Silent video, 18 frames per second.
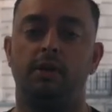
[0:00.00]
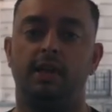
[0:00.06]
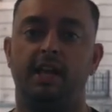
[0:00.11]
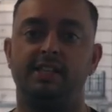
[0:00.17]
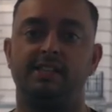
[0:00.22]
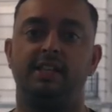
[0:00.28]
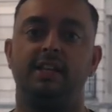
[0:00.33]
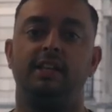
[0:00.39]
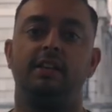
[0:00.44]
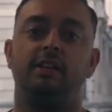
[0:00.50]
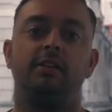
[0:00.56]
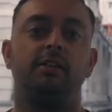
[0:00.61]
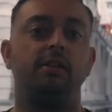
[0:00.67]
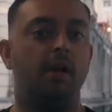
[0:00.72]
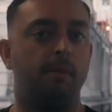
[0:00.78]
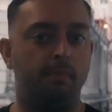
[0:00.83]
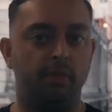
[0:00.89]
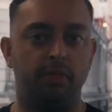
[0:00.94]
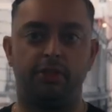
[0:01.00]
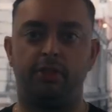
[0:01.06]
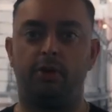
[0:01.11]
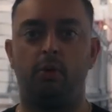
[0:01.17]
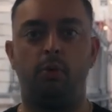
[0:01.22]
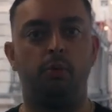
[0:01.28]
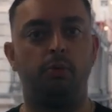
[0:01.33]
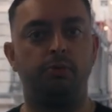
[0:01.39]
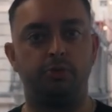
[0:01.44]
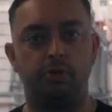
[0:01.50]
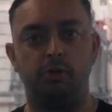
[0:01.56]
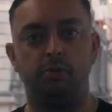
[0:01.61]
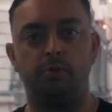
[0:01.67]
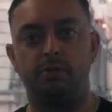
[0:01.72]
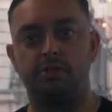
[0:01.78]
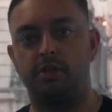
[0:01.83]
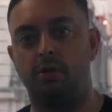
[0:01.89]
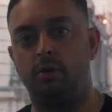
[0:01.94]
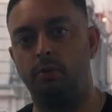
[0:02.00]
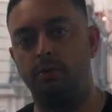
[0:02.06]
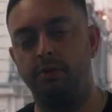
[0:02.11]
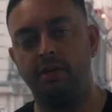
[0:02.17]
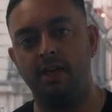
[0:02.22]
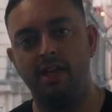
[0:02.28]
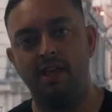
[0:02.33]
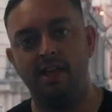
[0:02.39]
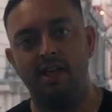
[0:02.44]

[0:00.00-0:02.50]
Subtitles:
as in a month old, 2 months old,